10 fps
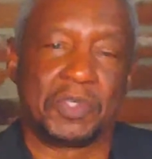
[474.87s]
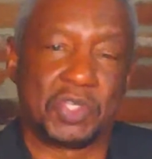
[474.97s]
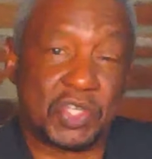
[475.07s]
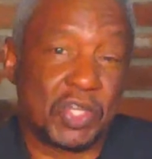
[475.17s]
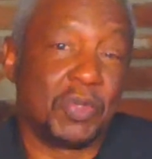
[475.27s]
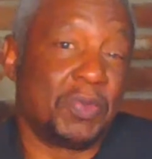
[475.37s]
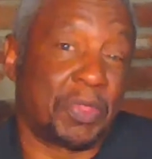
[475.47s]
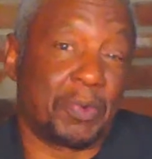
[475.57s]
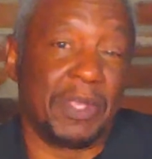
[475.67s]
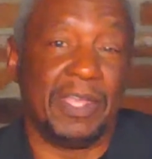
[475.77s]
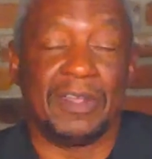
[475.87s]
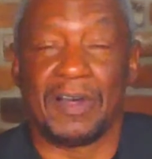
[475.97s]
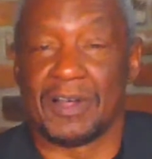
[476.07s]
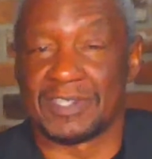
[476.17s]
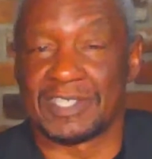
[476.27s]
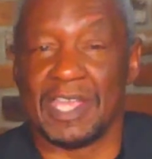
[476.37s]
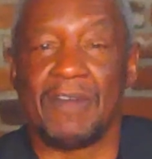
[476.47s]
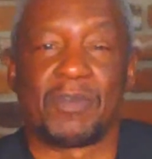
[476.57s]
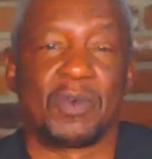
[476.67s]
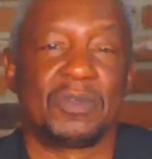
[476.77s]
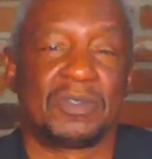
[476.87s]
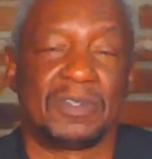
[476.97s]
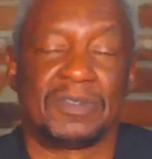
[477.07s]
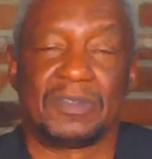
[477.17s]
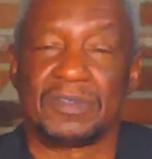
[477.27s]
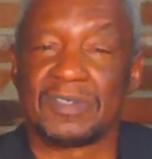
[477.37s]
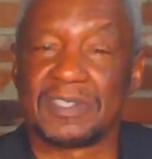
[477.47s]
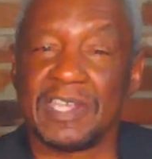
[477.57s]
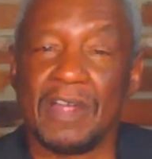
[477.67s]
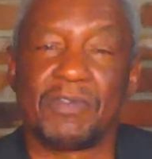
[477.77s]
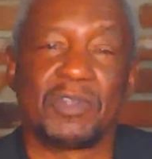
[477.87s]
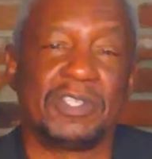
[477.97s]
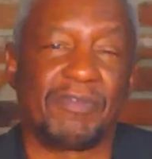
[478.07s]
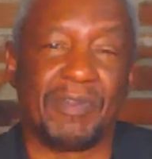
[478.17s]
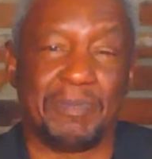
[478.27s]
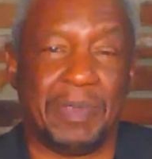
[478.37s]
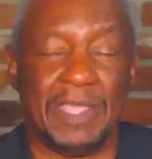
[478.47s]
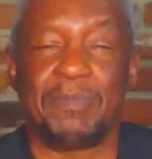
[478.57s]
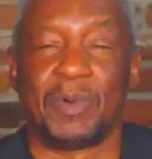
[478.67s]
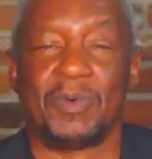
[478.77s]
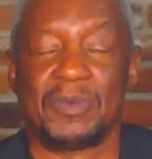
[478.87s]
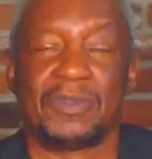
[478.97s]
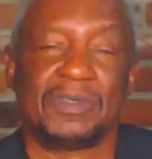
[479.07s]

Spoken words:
two, three, or several different people